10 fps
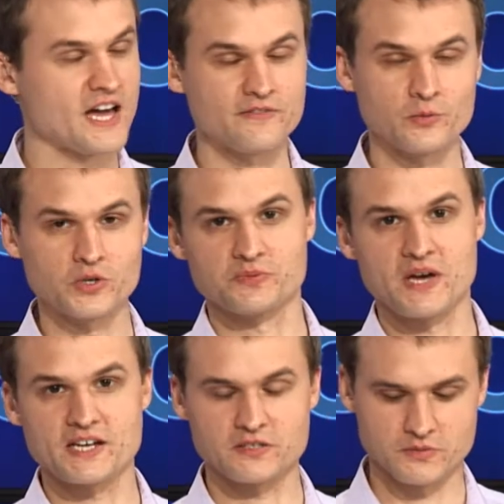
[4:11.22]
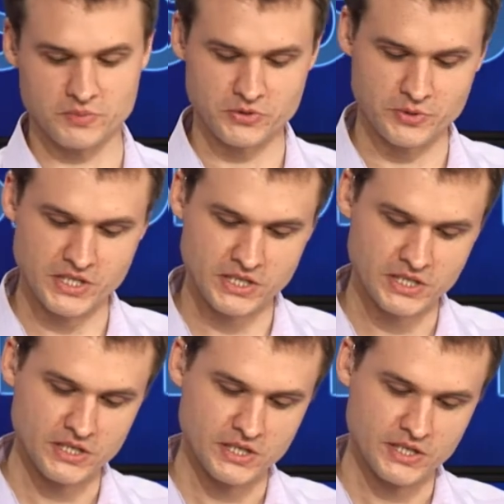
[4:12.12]
have the worst matchups between
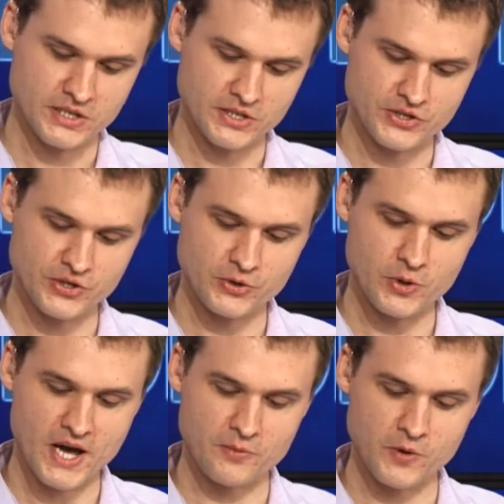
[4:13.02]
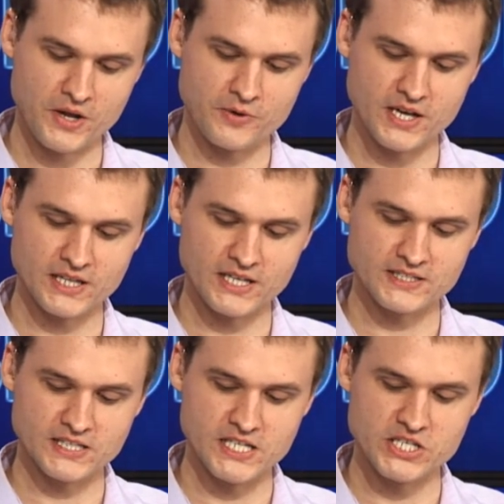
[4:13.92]
the 2, Adam Wainwright,
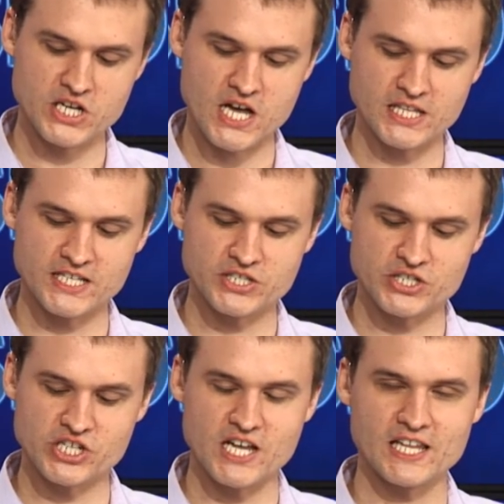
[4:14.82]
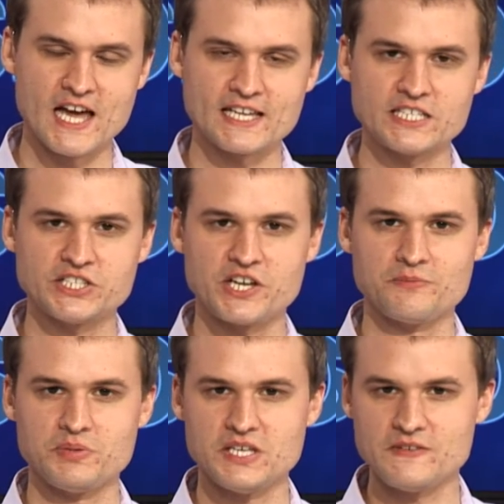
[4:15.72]
Lance Lynn, John Lester, John Lackey,
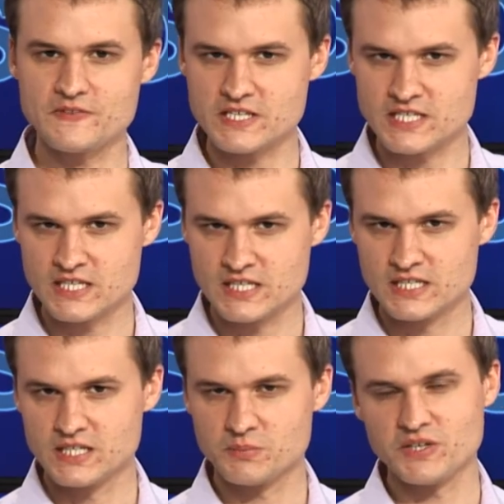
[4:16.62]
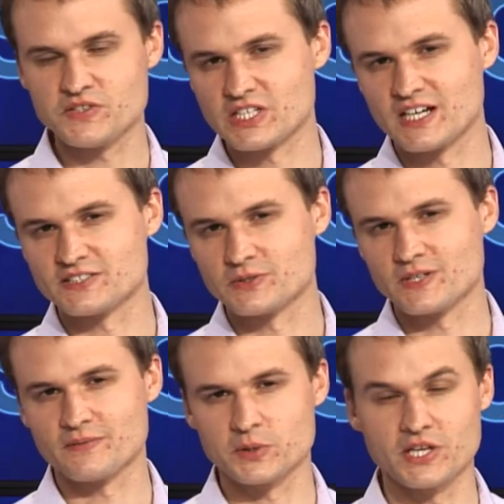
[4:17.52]
Jake Peavy. Peavy is not so
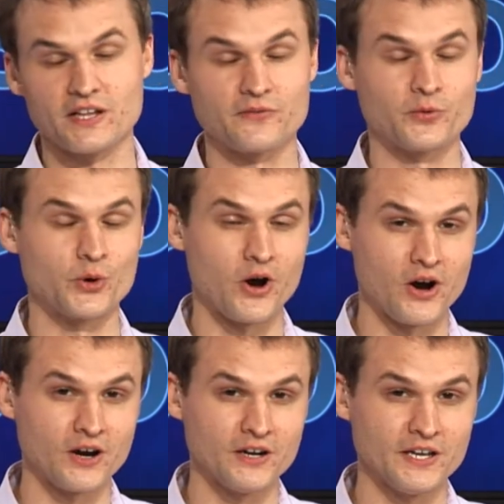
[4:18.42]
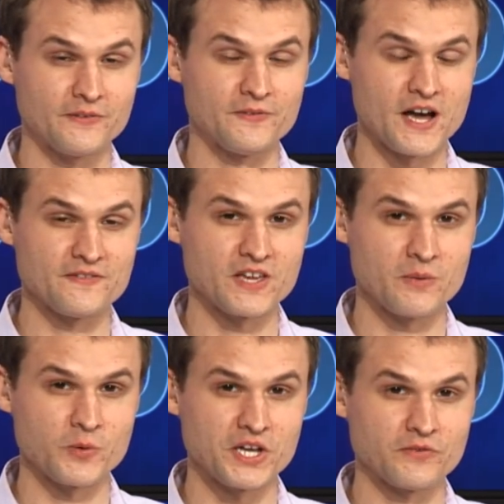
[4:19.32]
tough, but the other 4 are in a
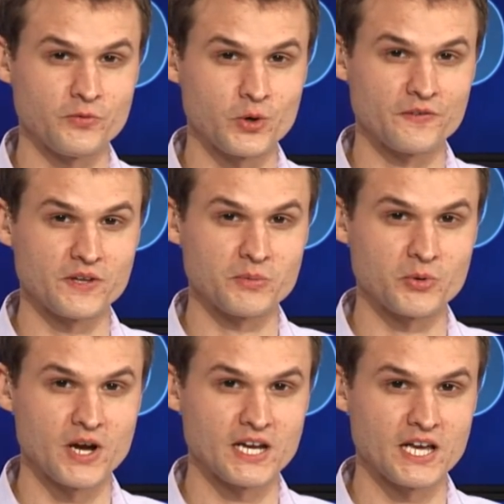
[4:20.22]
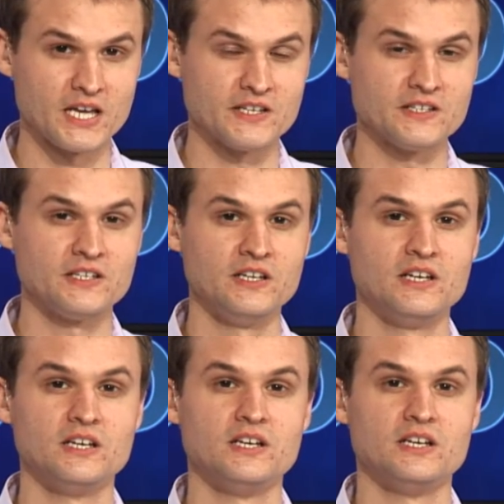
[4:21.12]
5-game week. And 4 of them are right-handed.
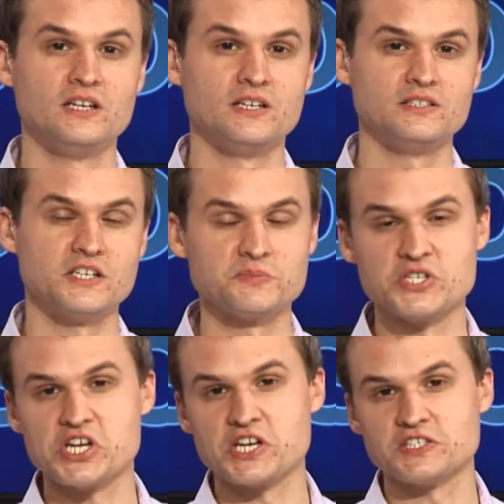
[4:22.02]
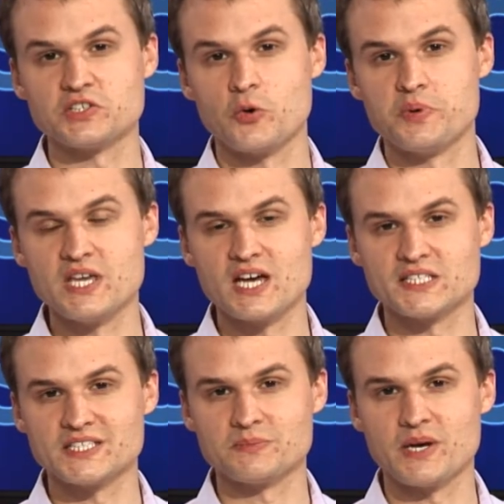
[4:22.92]
Desmond Jennings'
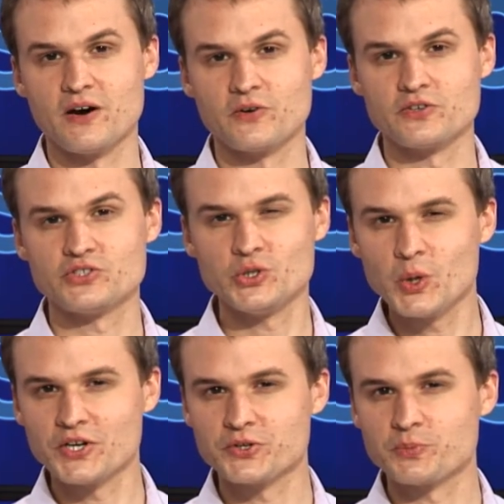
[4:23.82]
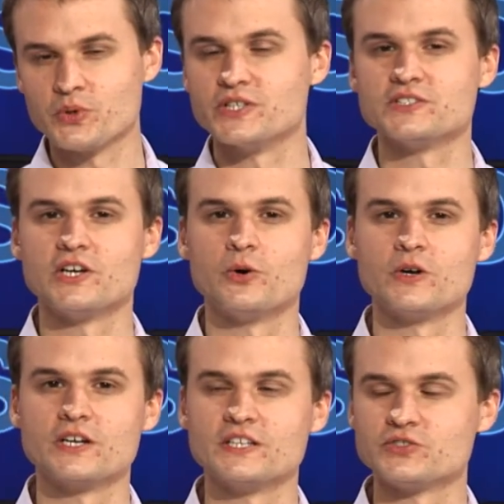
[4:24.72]
OPS is about 200 points
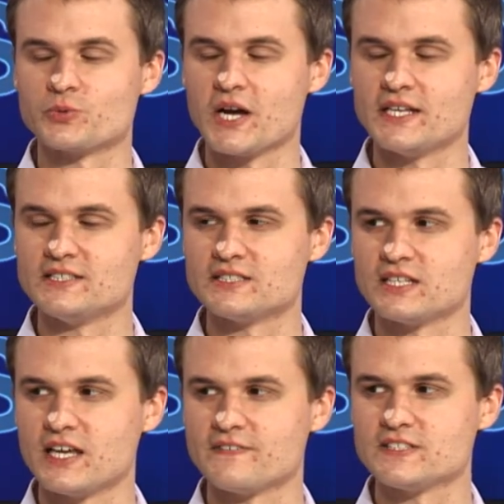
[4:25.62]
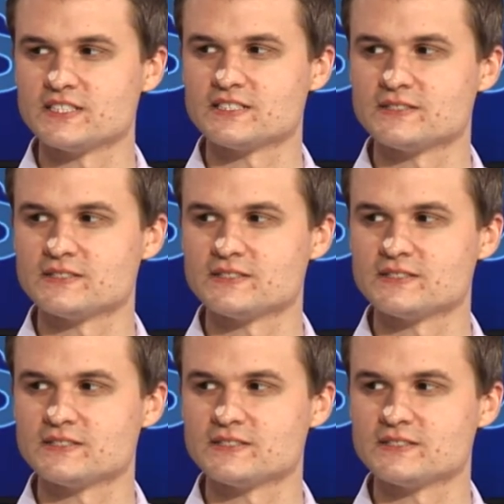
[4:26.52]
lower against righties than lefties.